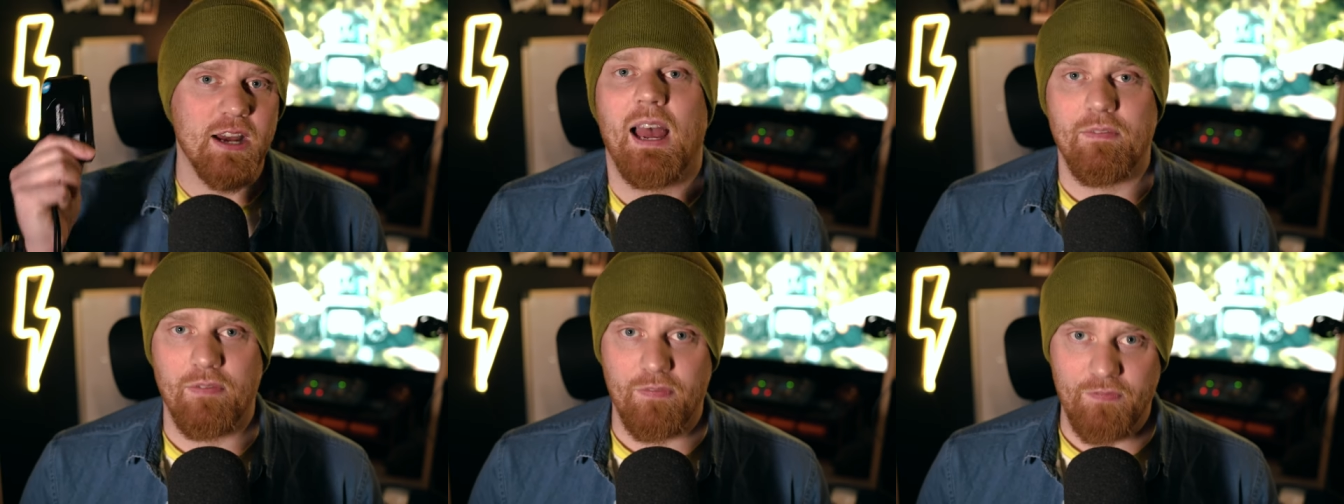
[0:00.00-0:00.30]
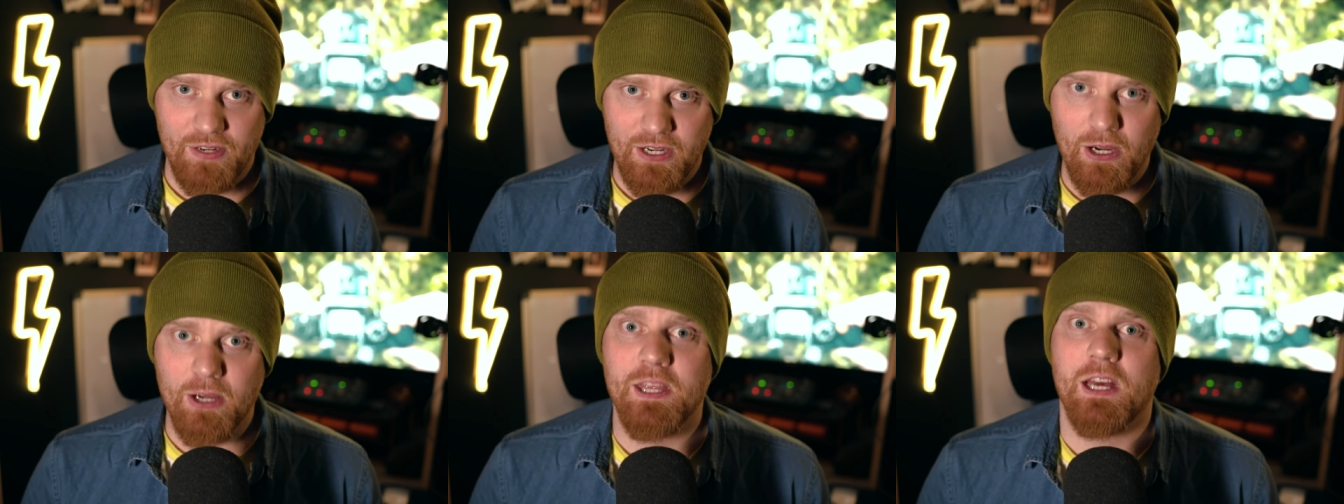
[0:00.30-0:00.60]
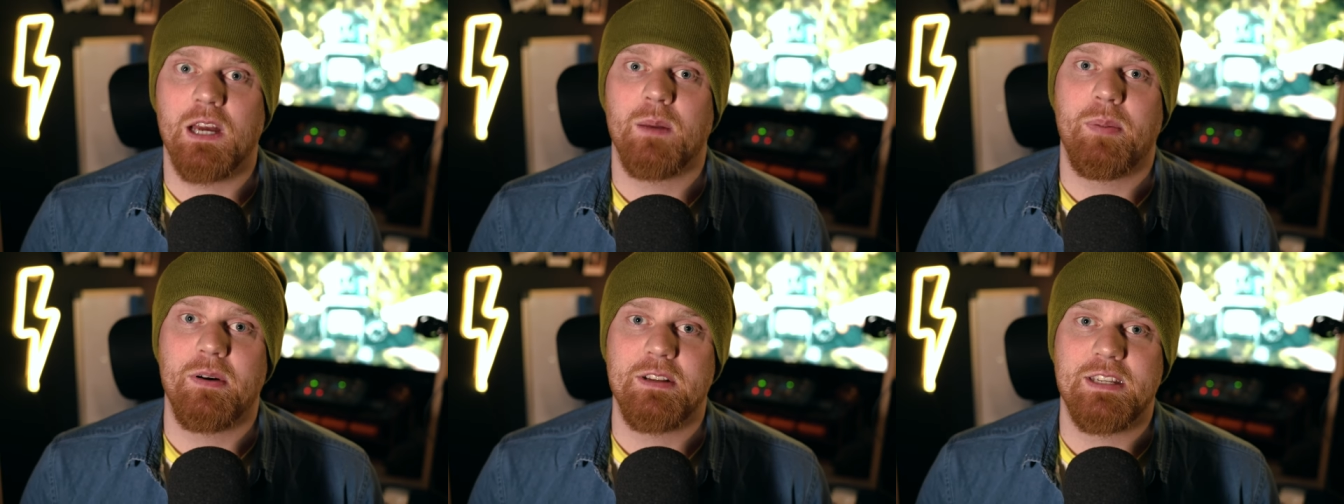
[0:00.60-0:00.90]
I have a video
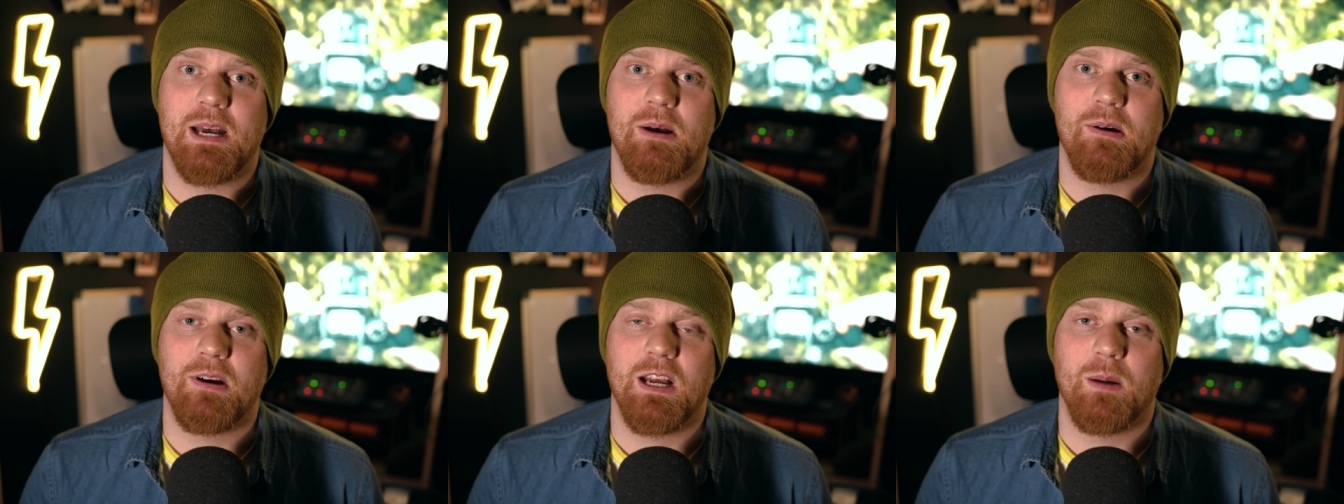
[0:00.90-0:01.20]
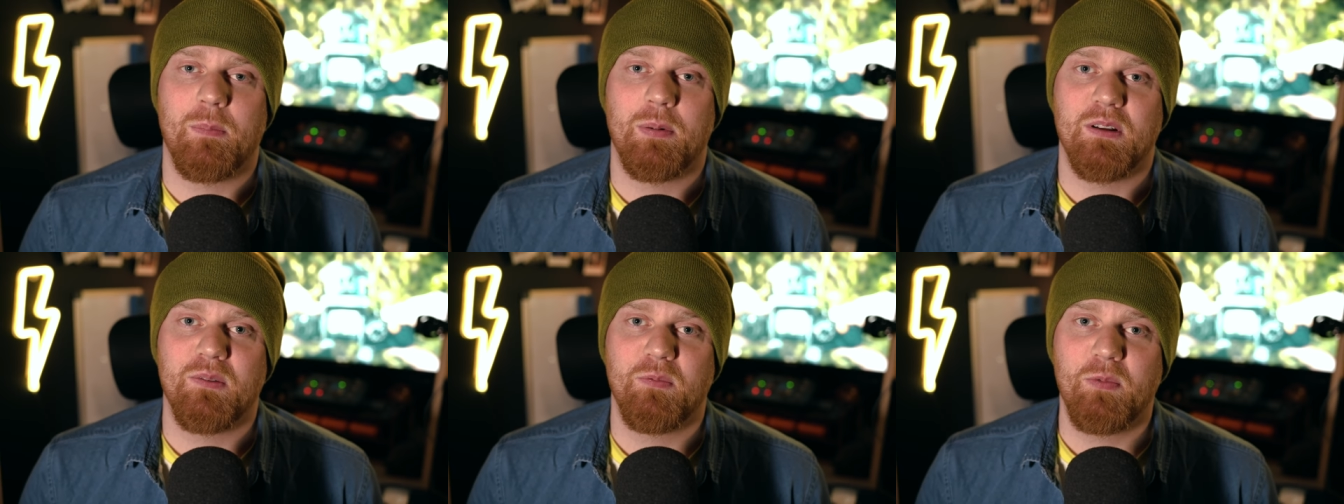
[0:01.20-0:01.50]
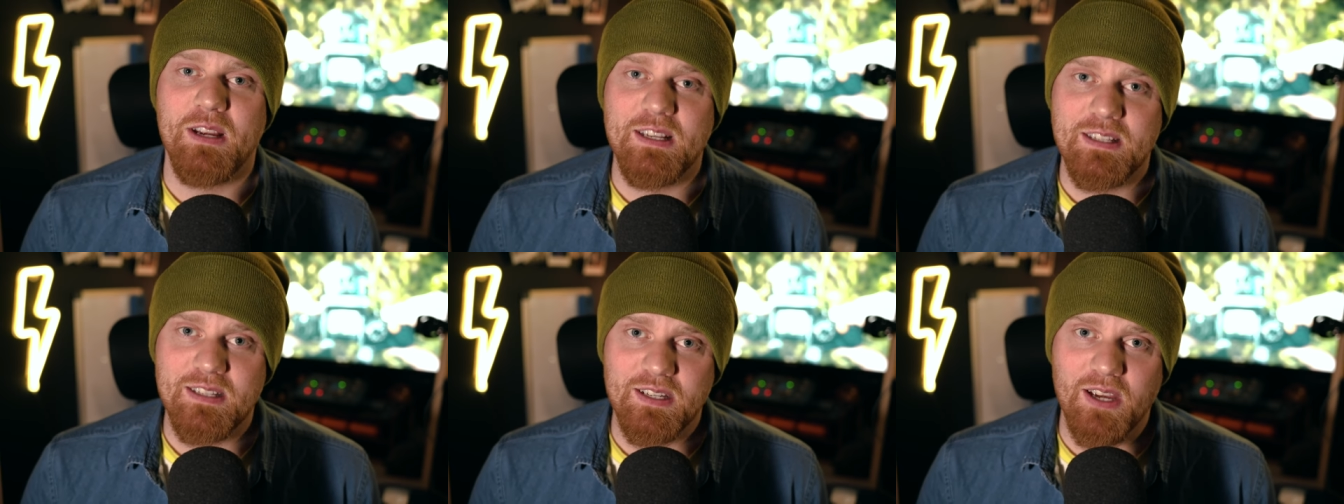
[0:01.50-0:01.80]
that I put out a couple of
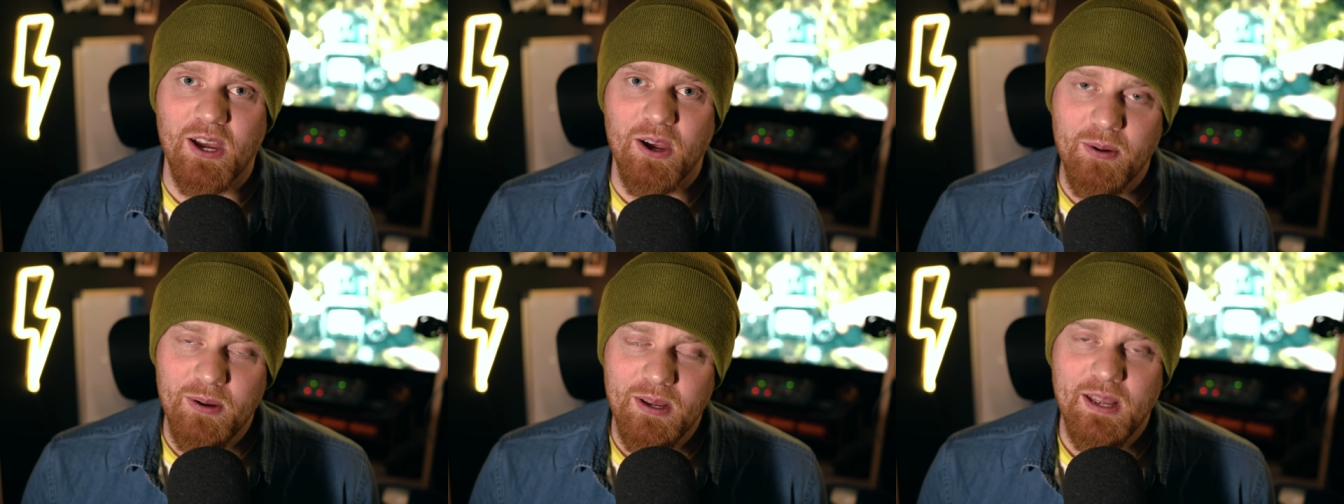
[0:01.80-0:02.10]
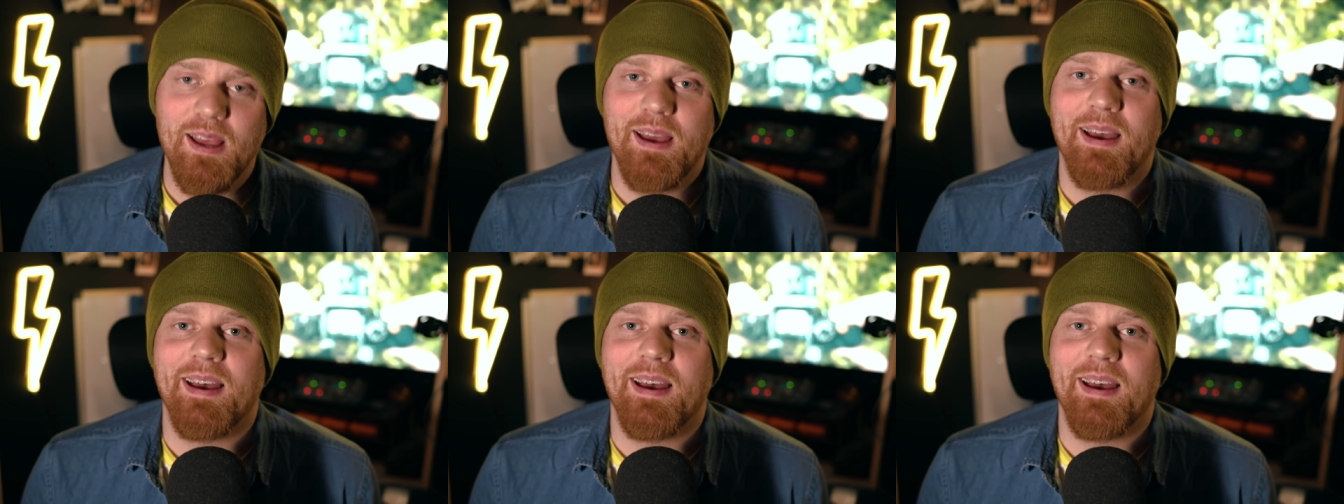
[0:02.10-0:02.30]
weeks ago